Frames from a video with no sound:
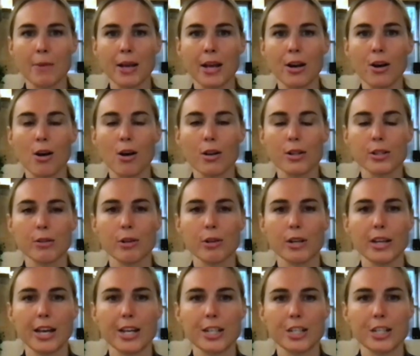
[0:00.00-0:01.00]
um, and also
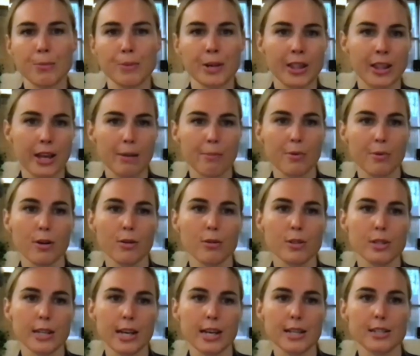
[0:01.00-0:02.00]
engage them in that
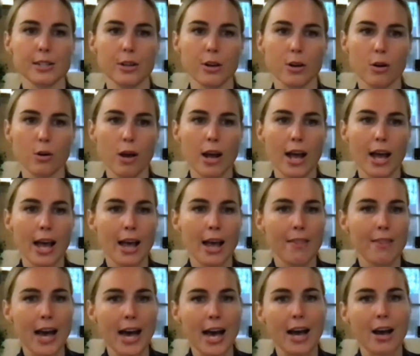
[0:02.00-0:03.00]
process. So
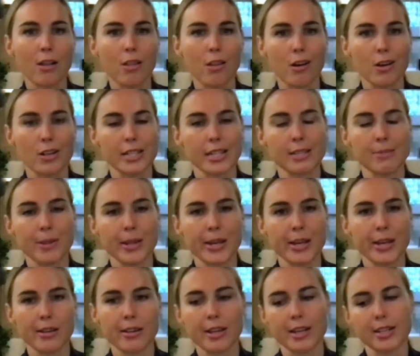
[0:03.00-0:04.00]
that alongside some of
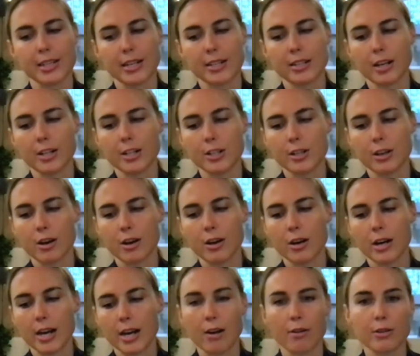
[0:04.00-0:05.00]
the other things I touched
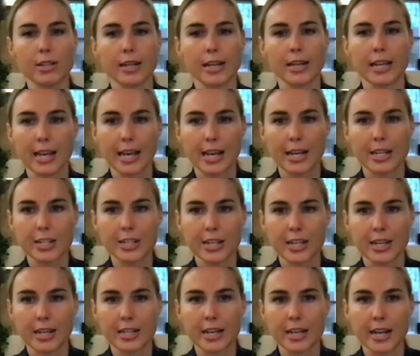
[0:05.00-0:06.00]
on around
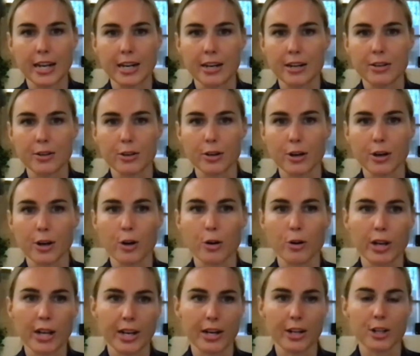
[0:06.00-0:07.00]
engaging and
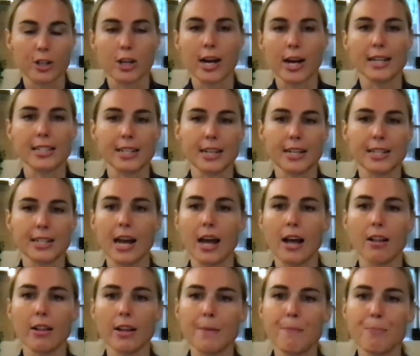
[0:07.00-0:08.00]
recruiting and attracting
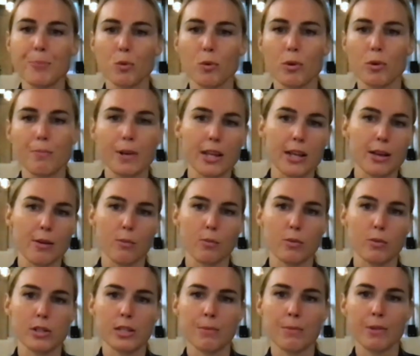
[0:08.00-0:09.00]
talent would be
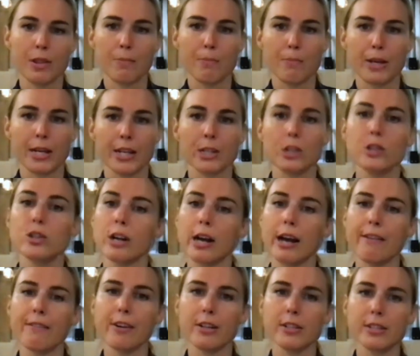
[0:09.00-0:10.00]
some of the biggest
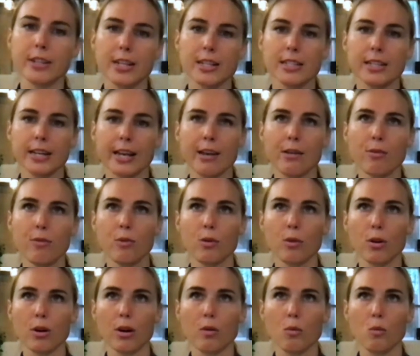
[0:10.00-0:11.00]
drivers, I'd say,
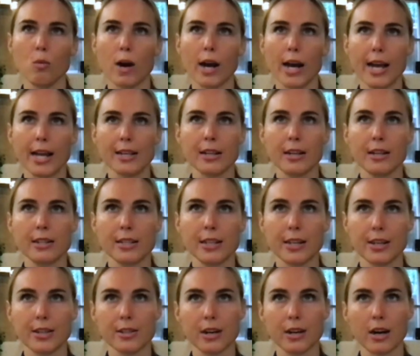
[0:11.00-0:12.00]
for why
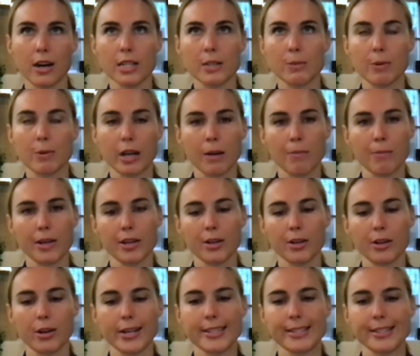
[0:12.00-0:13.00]
CSR is becoming
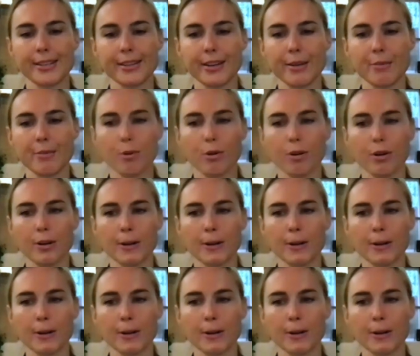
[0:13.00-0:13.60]
increasingly